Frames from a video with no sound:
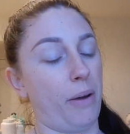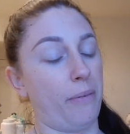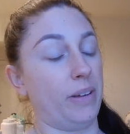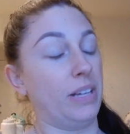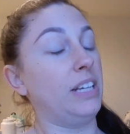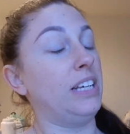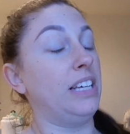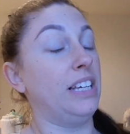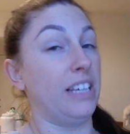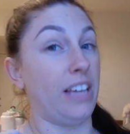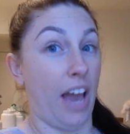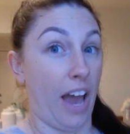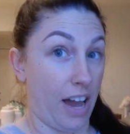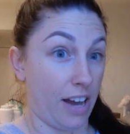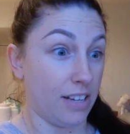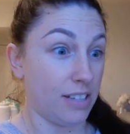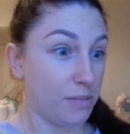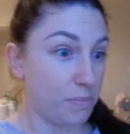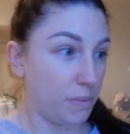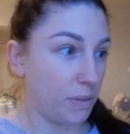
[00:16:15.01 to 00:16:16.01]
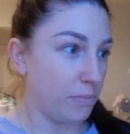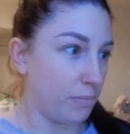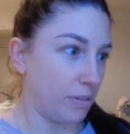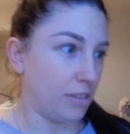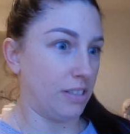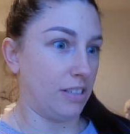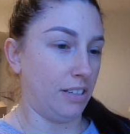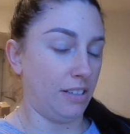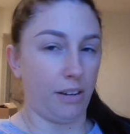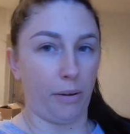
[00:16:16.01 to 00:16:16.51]
I mean, he has been
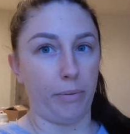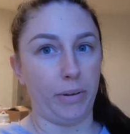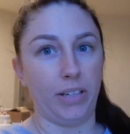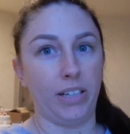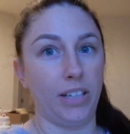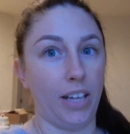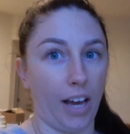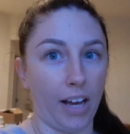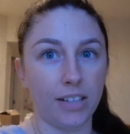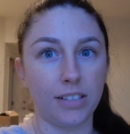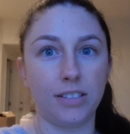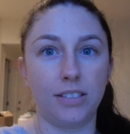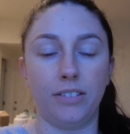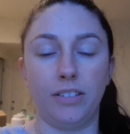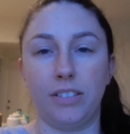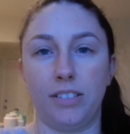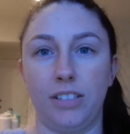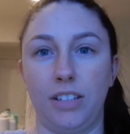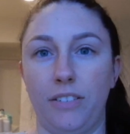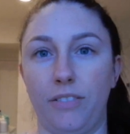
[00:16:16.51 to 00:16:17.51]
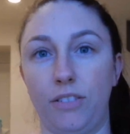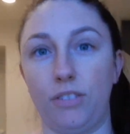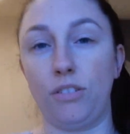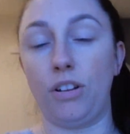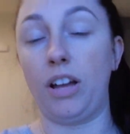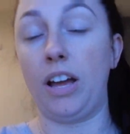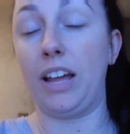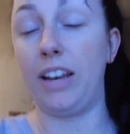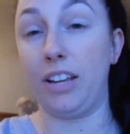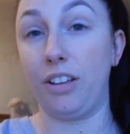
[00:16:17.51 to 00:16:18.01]
because he, I mean, he has to. He doesn't
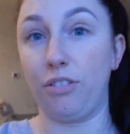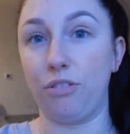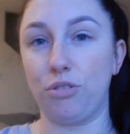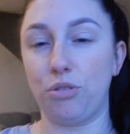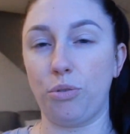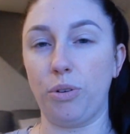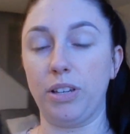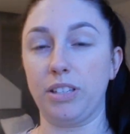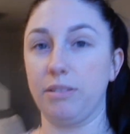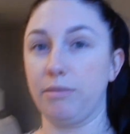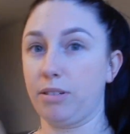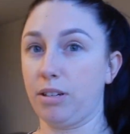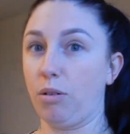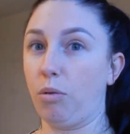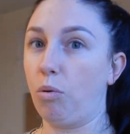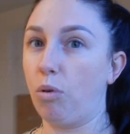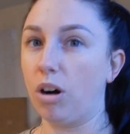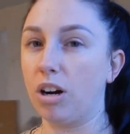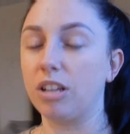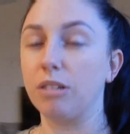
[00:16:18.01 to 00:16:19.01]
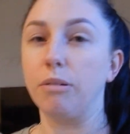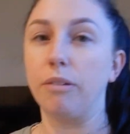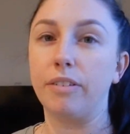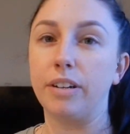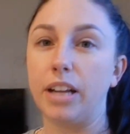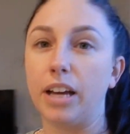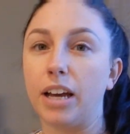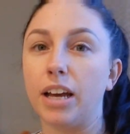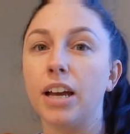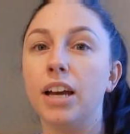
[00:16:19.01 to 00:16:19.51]
have any other choice. I'm gonna walk him
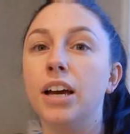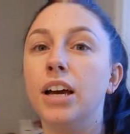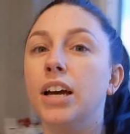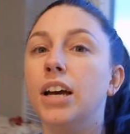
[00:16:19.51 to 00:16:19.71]
every day.